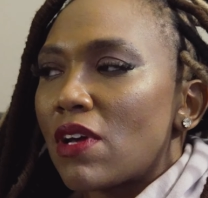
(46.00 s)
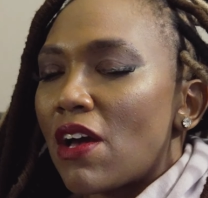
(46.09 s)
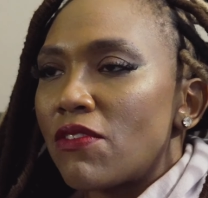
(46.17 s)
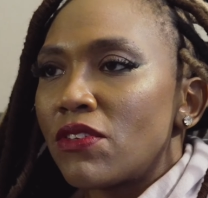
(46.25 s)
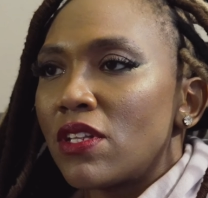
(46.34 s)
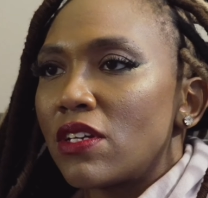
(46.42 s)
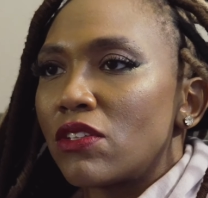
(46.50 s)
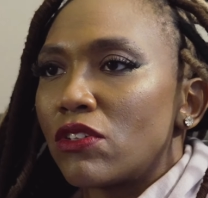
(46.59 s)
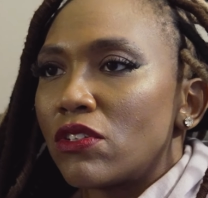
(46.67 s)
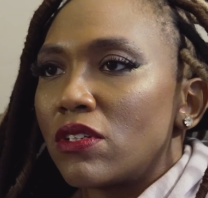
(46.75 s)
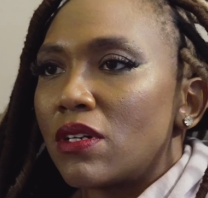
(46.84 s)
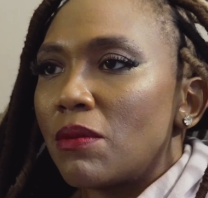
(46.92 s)
I feel like
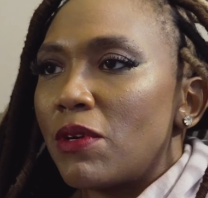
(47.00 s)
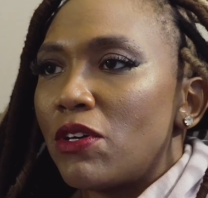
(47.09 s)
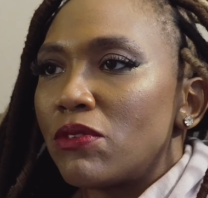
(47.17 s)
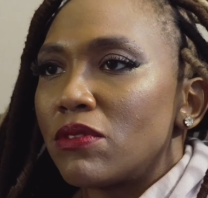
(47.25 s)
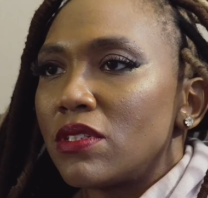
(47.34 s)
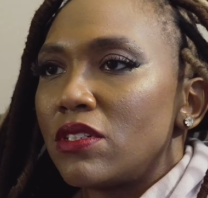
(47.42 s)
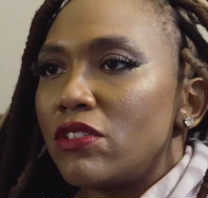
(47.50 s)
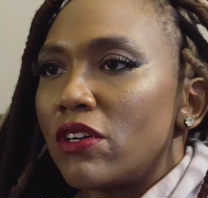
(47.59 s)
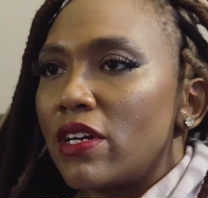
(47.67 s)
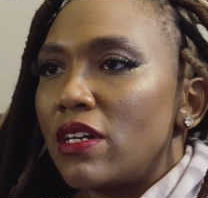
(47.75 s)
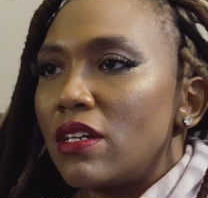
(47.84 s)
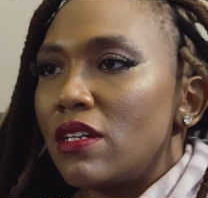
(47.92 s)
they're gonna come out really
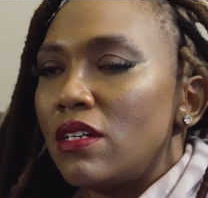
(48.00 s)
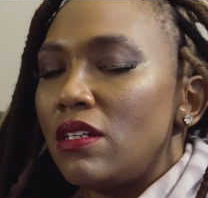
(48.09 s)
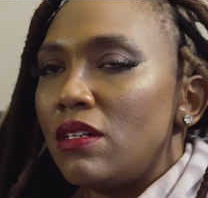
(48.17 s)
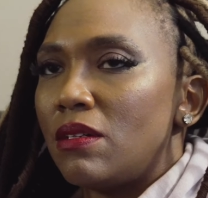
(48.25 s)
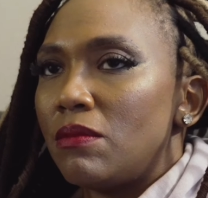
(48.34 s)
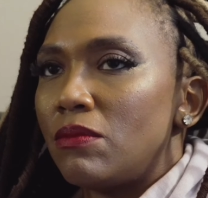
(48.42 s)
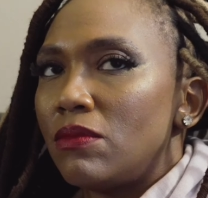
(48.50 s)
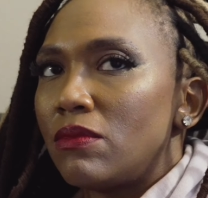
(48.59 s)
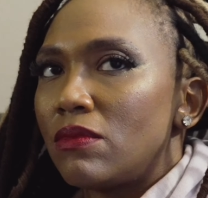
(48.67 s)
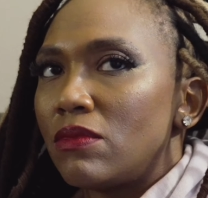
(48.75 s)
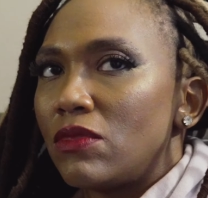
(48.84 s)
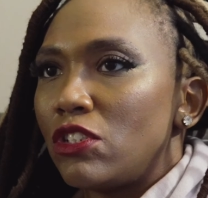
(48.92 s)
great. And um,
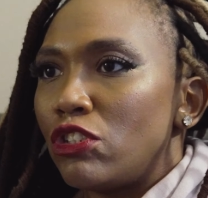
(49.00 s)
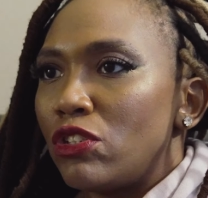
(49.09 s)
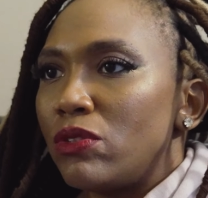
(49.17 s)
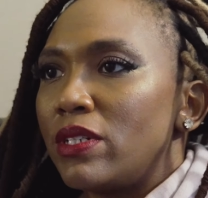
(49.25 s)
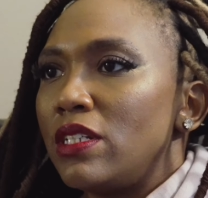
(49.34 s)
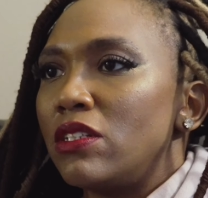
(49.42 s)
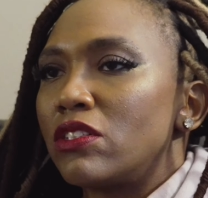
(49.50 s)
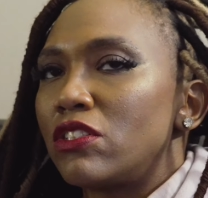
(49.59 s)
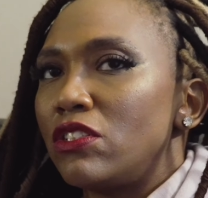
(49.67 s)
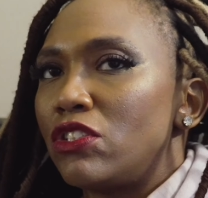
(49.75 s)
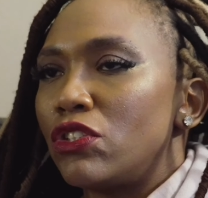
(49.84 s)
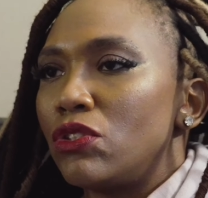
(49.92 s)
you know, he
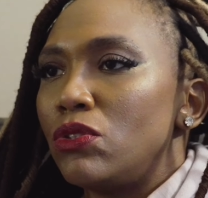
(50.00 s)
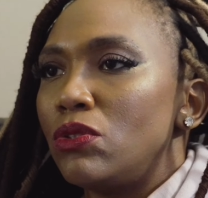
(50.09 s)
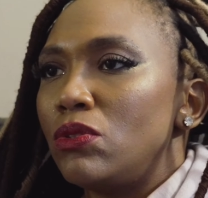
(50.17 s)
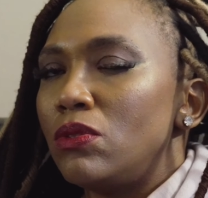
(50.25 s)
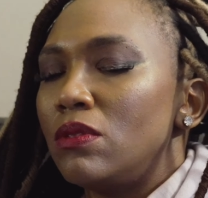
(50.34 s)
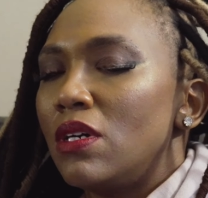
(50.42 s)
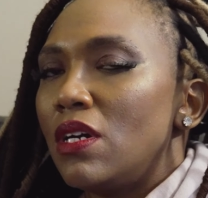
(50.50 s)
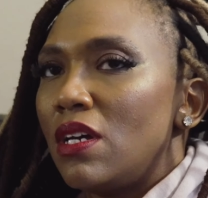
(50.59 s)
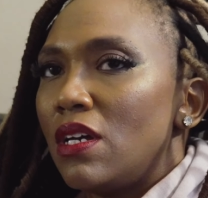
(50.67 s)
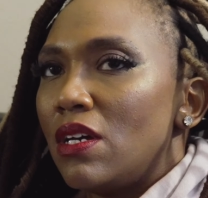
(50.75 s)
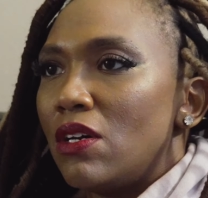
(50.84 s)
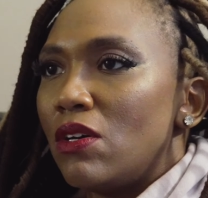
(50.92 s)
listened to
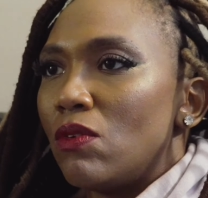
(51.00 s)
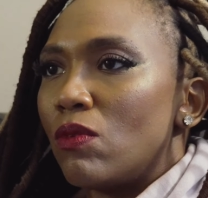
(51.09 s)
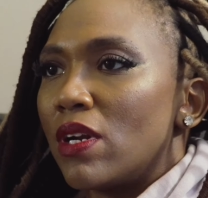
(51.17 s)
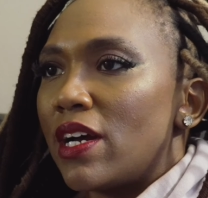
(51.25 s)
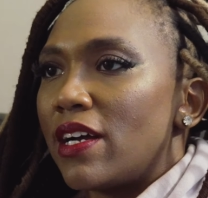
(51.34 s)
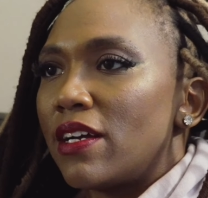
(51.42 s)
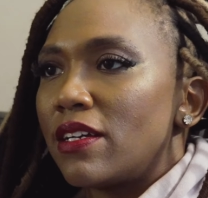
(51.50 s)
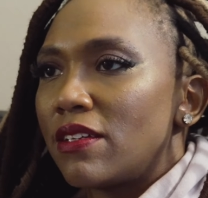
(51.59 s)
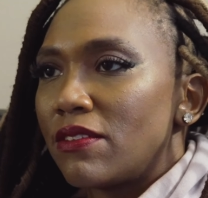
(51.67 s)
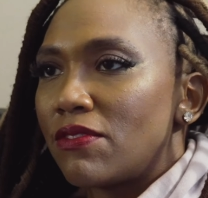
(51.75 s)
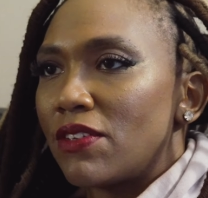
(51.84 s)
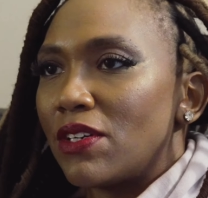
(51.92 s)
what I
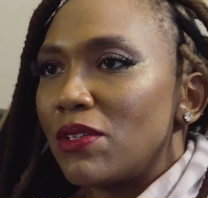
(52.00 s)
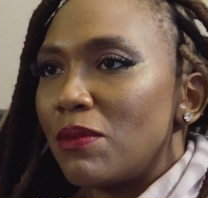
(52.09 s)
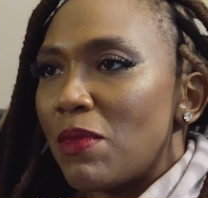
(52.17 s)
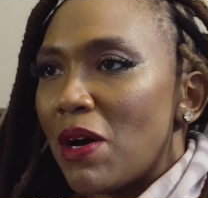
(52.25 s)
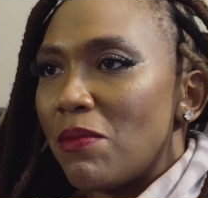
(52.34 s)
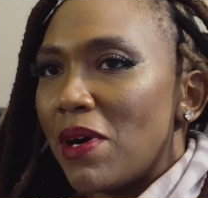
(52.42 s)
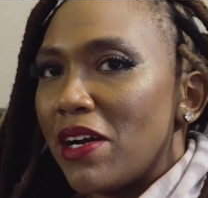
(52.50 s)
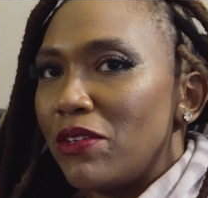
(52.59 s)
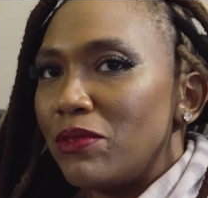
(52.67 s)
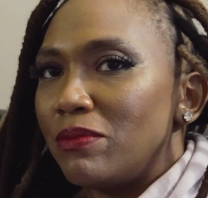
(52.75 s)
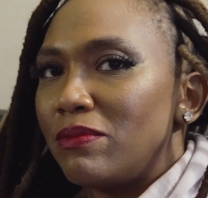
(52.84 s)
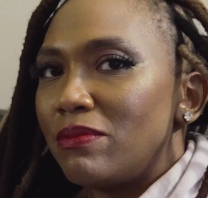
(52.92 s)
felt about
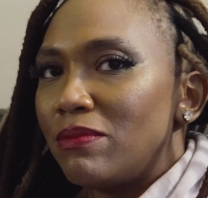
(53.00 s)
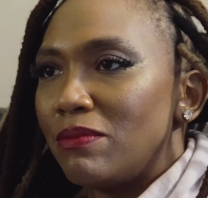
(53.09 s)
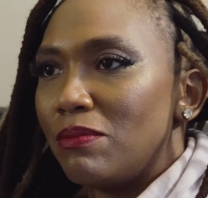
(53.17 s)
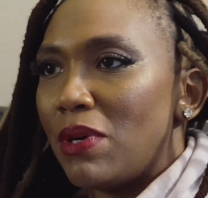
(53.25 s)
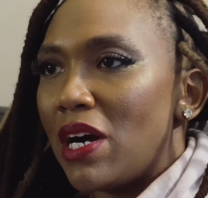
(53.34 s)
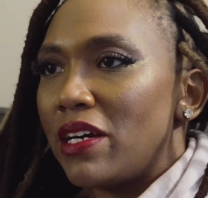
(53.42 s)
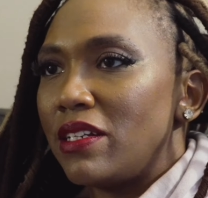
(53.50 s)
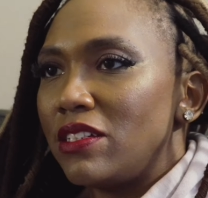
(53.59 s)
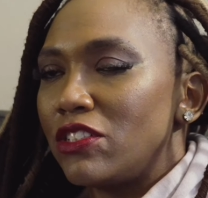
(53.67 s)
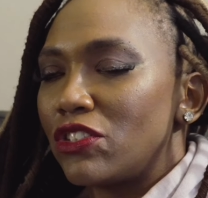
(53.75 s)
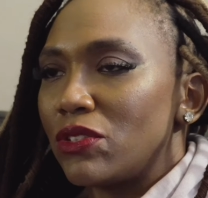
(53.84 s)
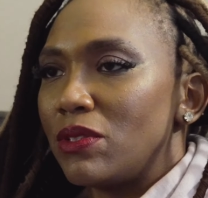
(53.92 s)
my body,
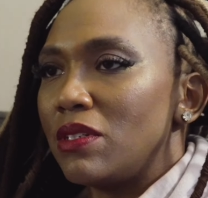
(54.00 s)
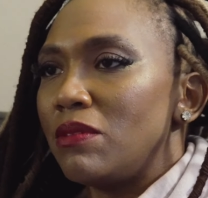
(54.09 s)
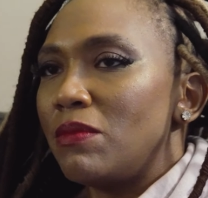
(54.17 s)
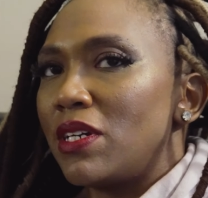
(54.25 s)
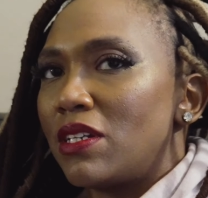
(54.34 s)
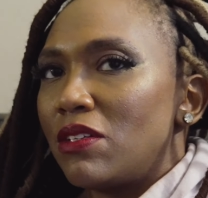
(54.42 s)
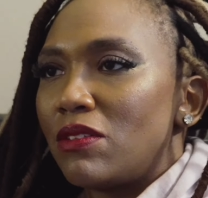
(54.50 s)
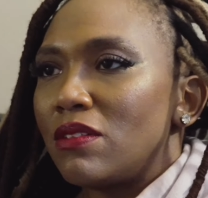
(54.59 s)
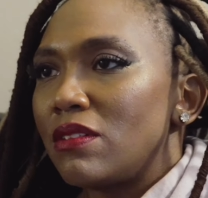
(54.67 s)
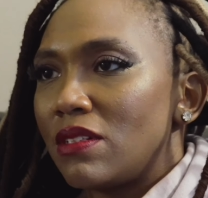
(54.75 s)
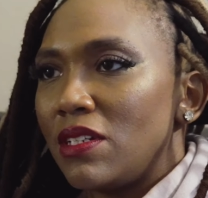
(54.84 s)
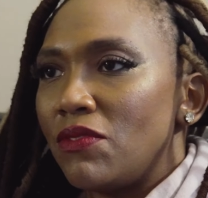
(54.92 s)
so it made it
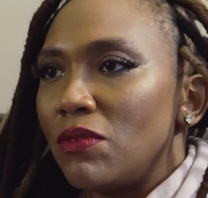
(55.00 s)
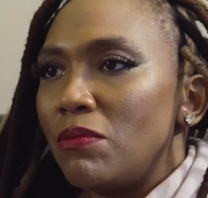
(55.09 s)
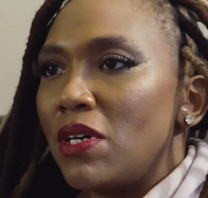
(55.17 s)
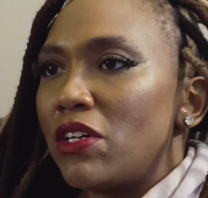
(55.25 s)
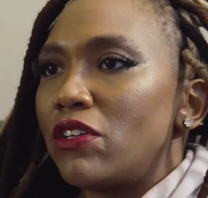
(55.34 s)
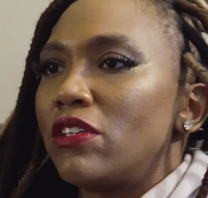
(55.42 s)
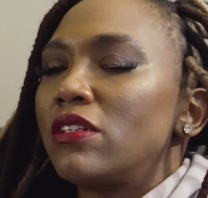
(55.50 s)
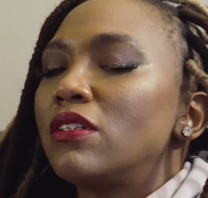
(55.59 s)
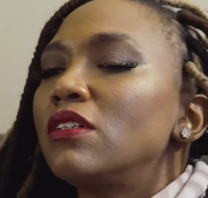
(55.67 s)
even better.